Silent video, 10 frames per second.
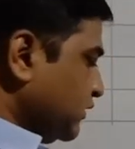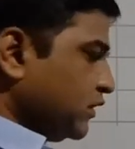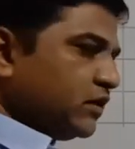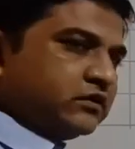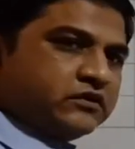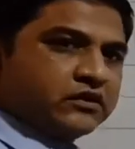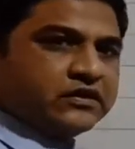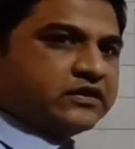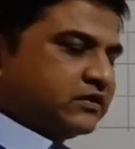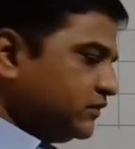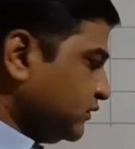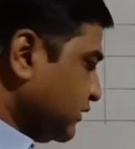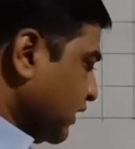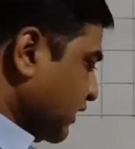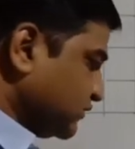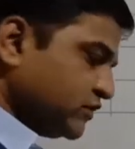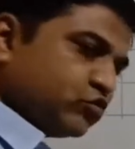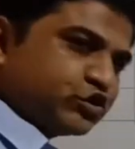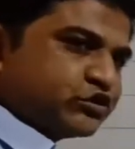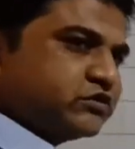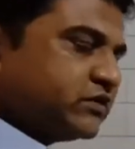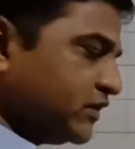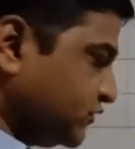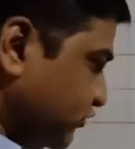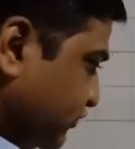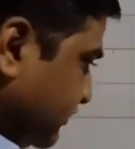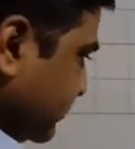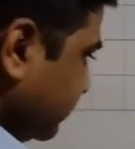13 as a quotient and 0 as a